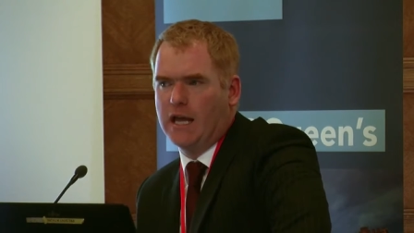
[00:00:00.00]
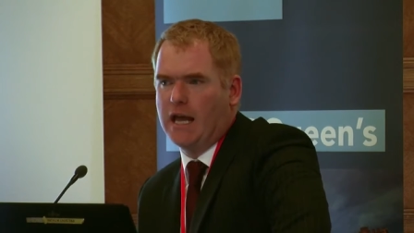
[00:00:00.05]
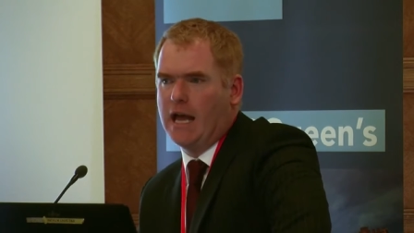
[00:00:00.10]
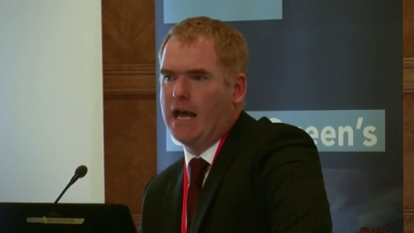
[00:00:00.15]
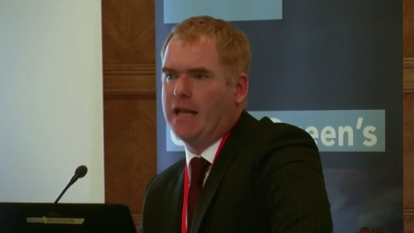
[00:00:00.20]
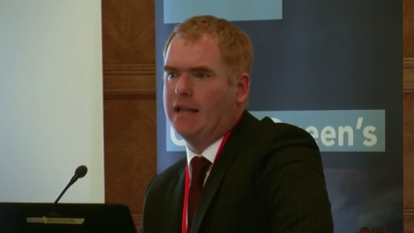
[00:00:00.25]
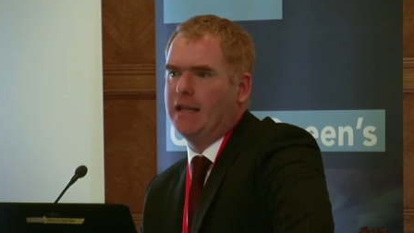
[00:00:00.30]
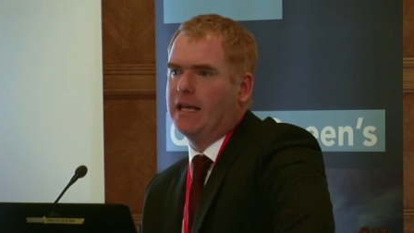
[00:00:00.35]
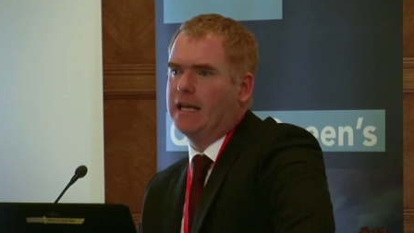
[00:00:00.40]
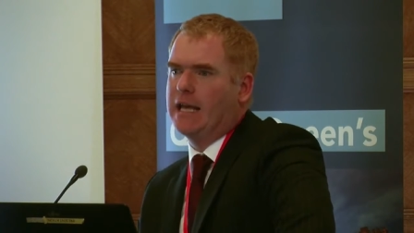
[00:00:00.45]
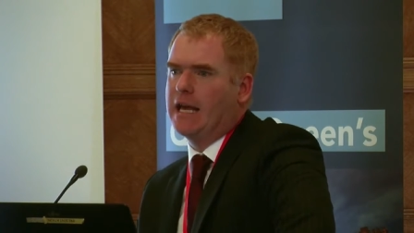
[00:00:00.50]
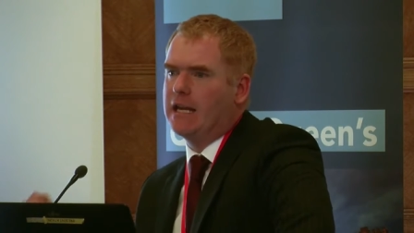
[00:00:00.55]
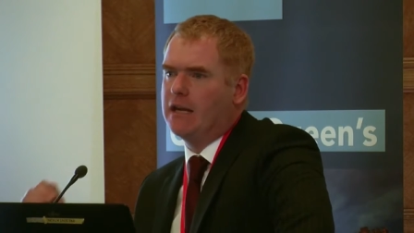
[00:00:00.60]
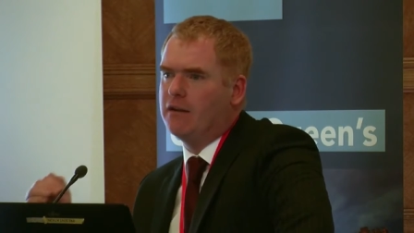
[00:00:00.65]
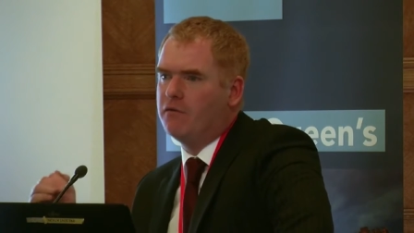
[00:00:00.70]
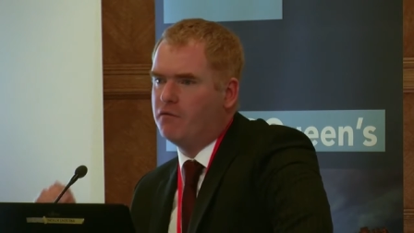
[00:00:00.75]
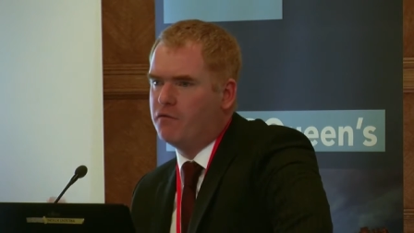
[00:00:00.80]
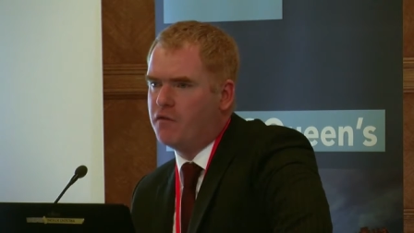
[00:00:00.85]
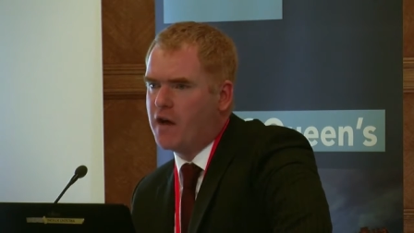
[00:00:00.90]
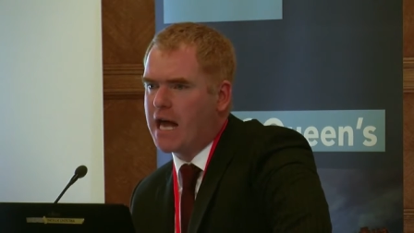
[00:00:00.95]
and they get
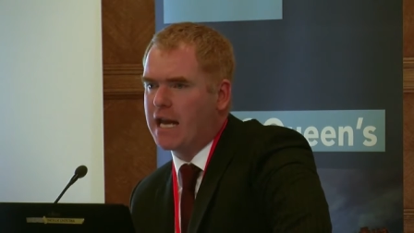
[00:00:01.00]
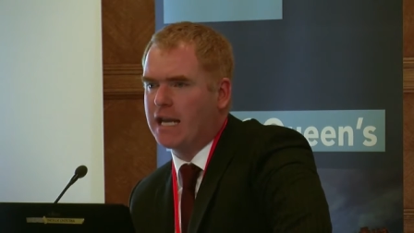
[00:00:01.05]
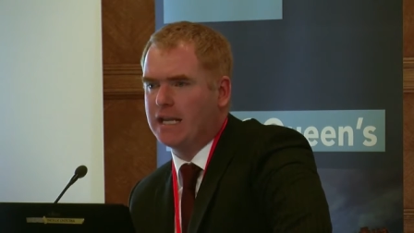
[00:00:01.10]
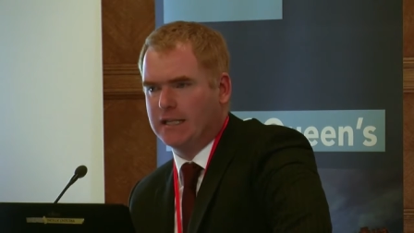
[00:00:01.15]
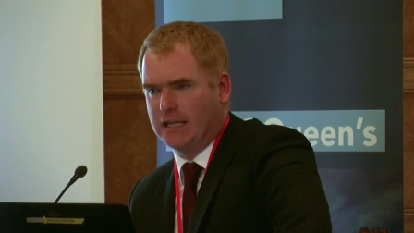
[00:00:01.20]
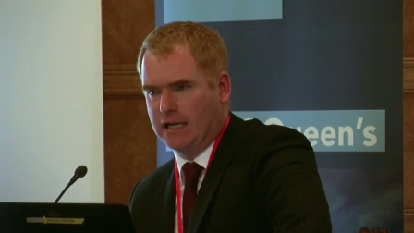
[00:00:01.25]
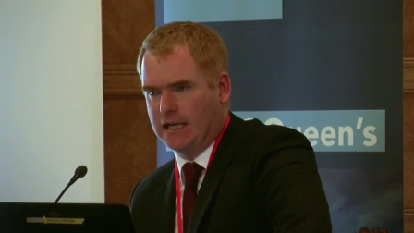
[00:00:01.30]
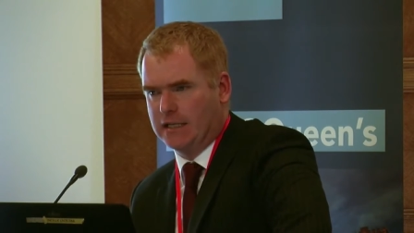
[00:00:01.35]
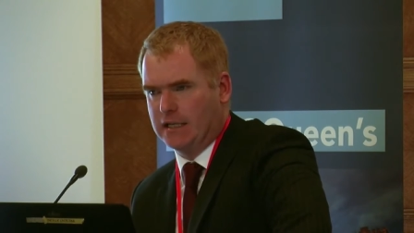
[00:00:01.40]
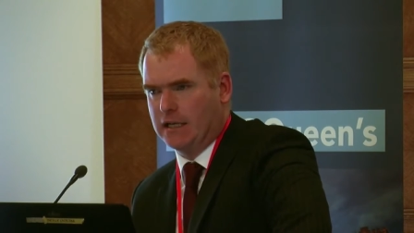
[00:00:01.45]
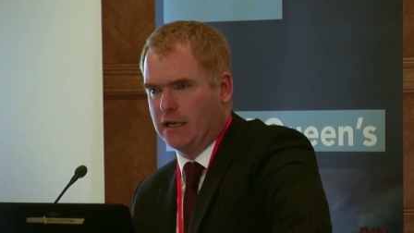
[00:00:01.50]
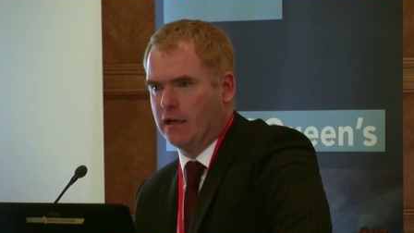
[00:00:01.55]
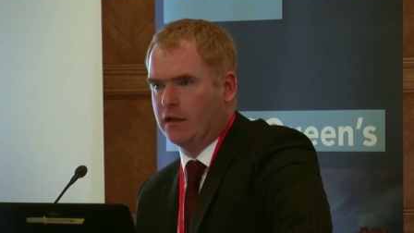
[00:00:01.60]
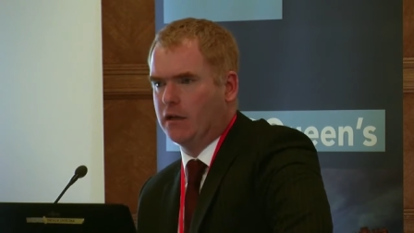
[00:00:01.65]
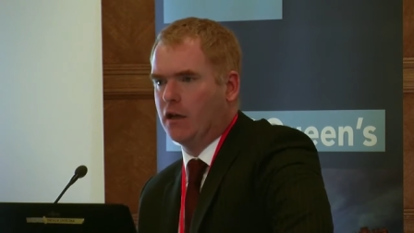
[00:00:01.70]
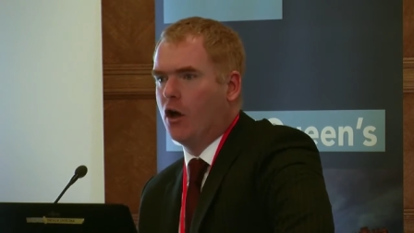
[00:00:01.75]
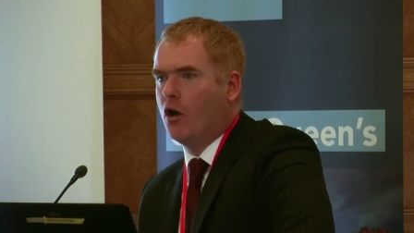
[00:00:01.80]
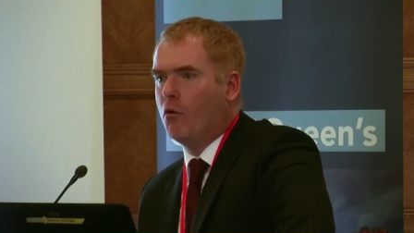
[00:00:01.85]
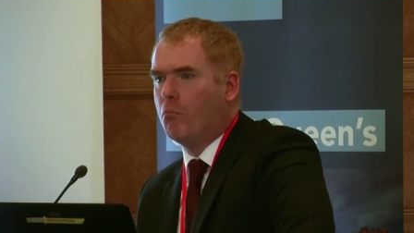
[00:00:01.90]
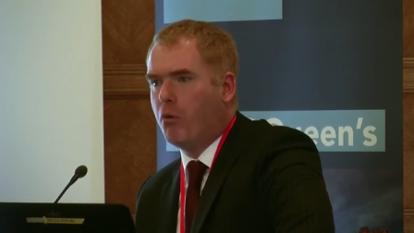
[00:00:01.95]
it validated
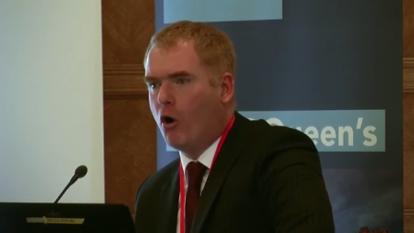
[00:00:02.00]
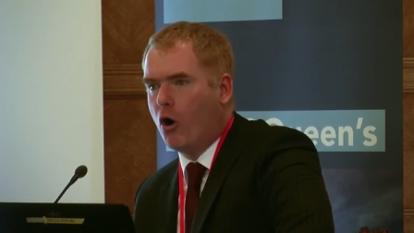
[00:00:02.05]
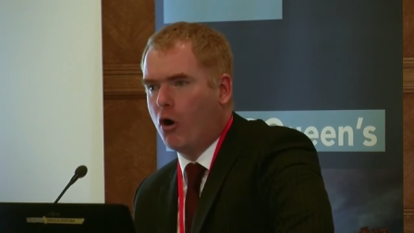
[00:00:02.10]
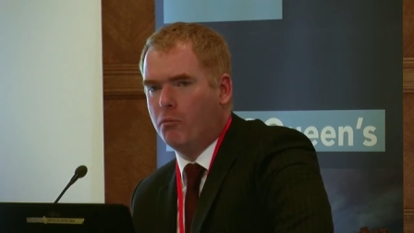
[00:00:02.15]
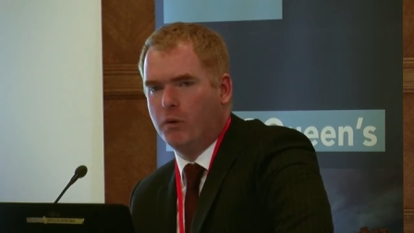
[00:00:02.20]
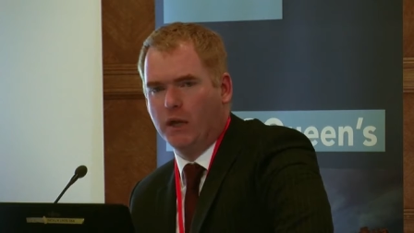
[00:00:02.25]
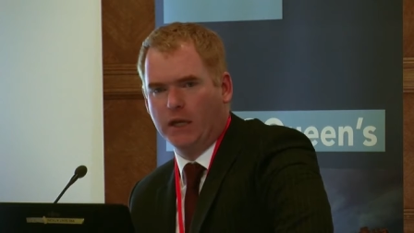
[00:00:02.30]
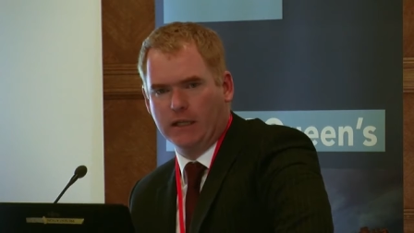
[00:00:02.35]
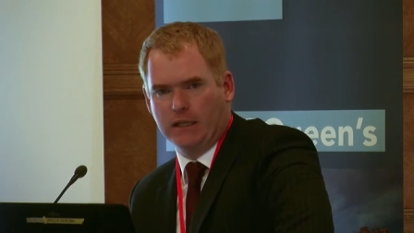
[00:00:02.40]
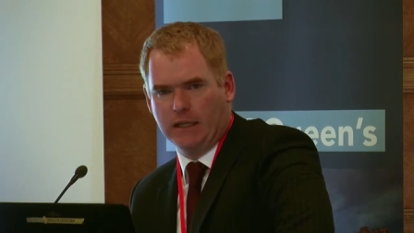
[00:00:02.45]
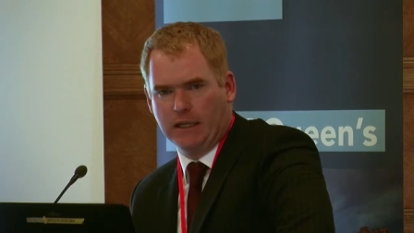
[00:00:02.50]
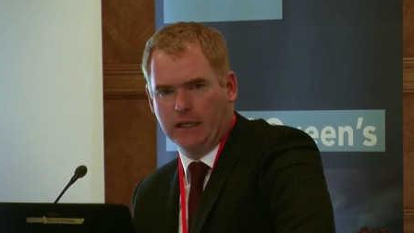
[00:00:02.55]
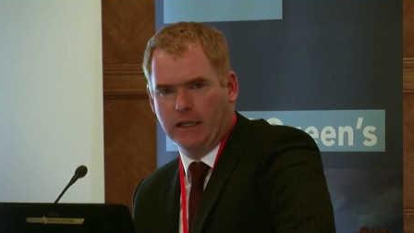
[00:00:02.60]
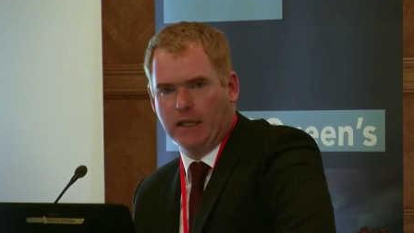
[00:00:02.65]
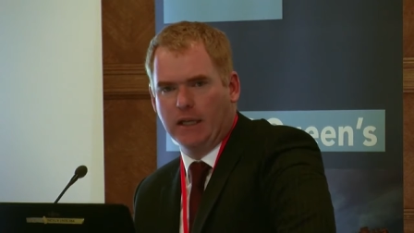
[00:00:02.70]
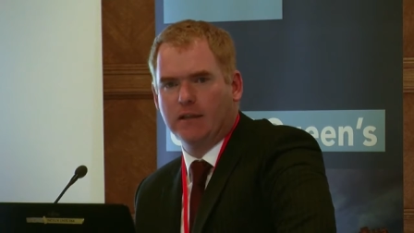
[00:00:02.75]
publicly